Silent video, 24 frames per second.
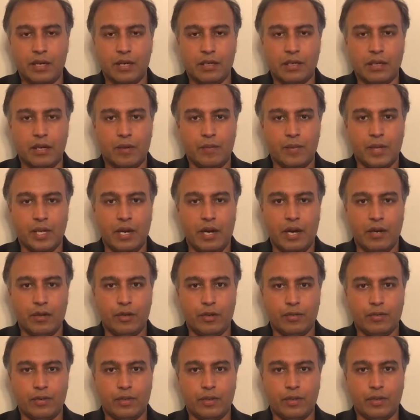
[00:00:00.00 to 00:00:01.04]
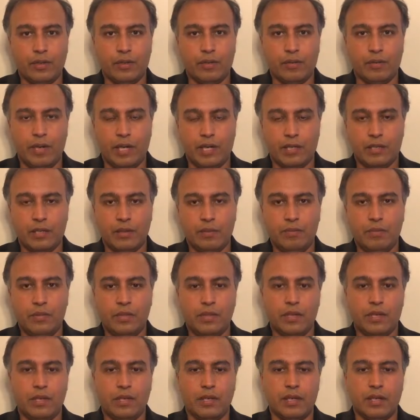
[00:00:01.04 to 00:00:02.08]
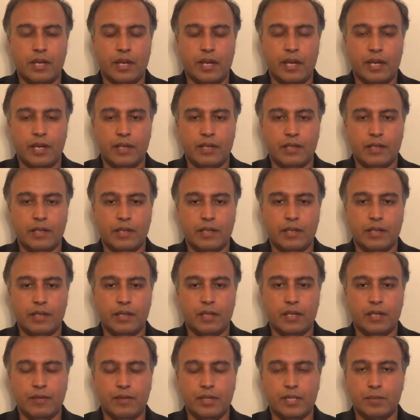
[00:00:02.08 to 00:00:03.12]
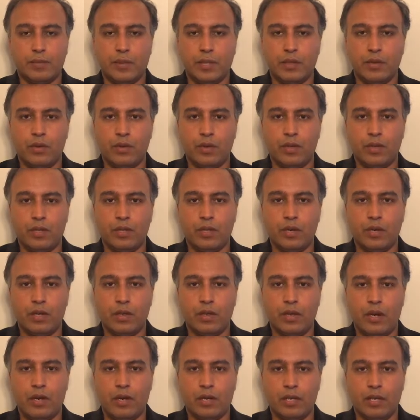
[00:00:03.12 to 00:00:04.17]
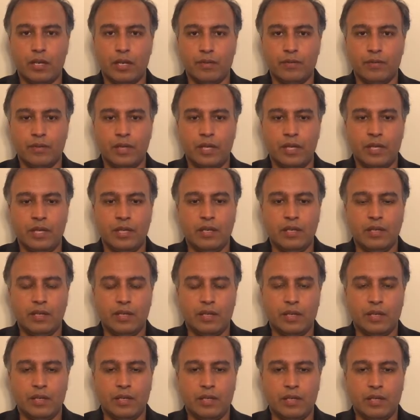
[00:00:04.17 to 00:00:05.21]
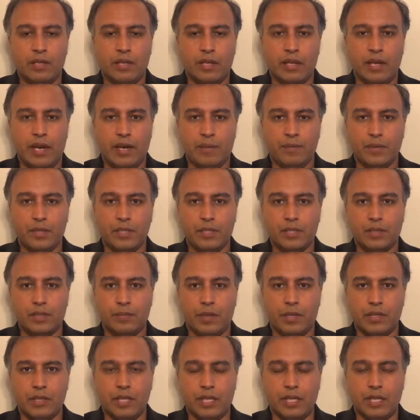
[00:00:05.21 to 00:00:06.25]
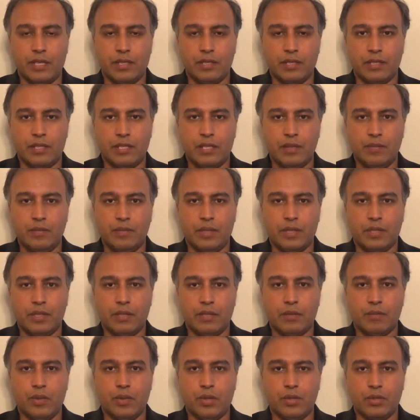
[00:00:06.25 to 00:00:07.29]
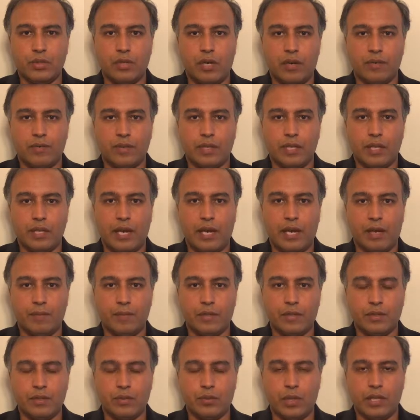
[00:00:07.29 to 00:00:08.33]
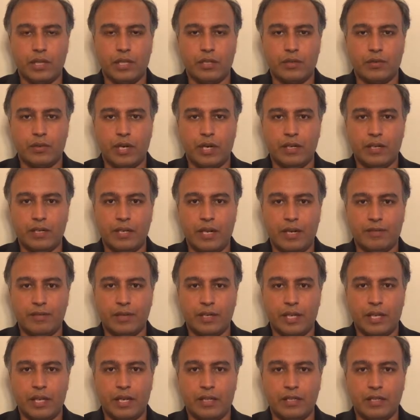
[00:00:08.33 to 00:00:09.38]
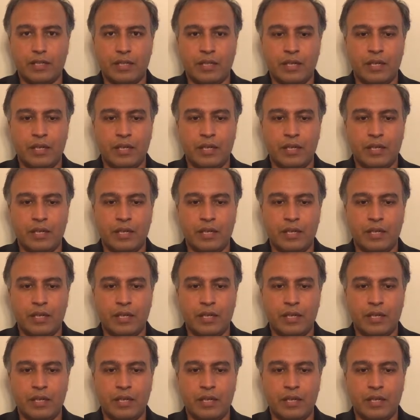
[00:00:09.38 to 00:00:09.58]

coming out of the rectum, and if it's been going on long enough, it happens spontaneously, but most often it happens when they're trying to defecate.